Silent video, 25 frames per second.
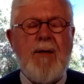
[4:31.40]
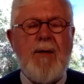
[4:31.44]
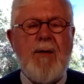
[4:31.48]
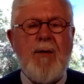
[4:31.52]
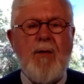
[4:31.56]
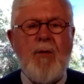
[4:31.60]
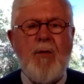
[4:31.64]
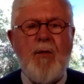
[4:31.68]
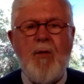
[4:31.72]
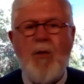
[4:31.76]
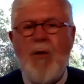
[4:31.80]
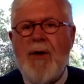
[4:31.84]

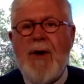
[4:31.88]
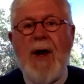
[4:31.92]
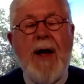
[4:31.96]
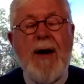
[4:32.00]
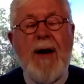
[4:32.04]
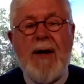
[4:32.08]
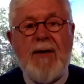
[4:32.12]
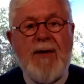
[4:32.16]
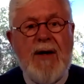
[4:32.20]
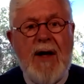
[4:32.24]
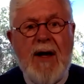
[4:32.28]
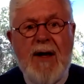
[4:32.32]
We're
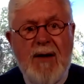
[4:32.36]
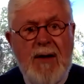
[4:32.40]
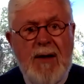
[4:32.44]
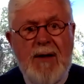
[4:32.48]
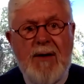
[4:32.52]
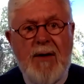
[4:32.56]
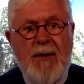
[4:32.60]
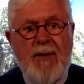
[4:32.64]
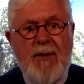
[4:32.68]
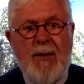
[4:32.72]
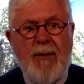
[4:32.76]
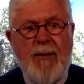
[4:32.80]
not intending
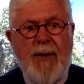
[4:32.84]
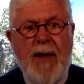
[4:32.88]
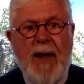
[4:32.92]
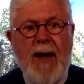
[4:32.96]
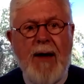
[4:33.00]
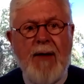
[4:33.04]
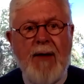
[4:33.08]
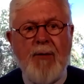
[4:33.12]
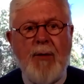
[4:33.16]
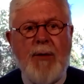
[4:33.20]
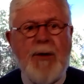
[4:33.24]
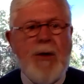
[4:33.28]
to do
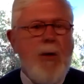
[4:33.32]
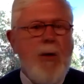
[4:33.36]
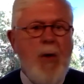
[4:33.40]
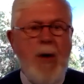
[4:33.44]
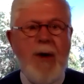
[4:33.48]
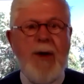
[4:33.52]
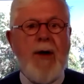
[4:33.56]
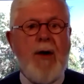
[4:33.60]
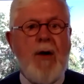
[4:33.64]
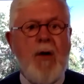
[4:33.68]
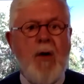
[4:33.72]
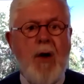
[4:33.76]
that. We don't
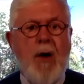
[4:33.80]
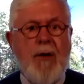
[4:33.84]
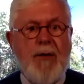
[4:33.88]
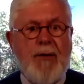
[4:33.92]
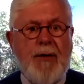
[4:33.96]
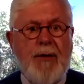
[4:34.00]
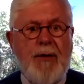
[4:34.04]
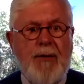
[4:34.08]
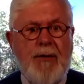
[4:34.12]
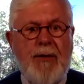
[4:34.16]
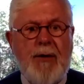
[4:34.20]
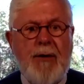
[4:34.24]
want to cause
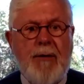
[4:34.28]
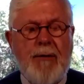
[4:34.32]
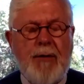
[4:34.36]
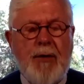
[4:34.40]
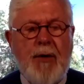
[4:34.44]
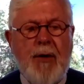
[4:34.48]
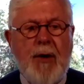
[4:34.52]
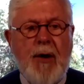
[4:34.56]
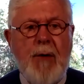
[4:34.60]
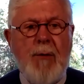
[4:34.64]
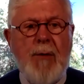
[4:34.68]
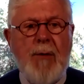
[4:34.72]
ourselves
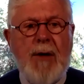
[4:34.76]
harm.